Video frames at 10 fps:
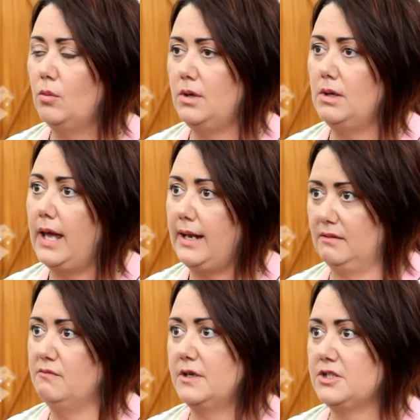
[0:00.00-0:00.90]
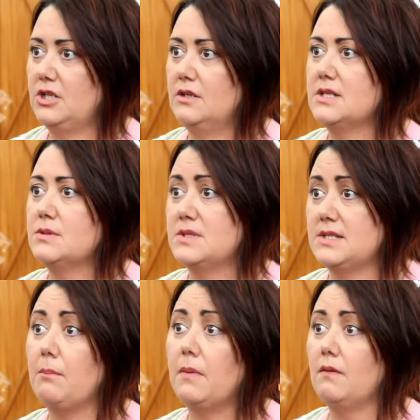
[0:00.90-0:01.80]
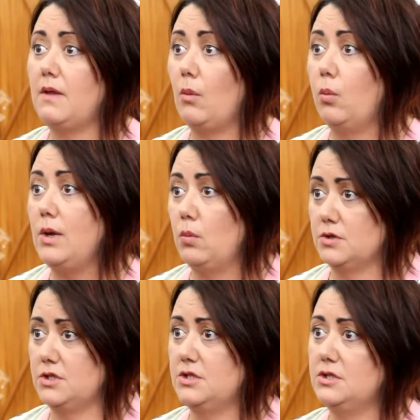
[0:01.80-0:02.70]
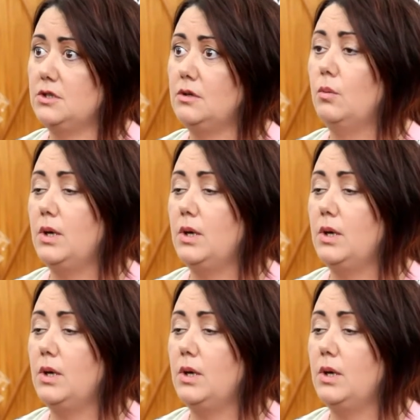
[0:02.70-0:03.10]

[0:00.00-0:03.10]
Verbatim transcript: we had conviction this was something that we wanted to do.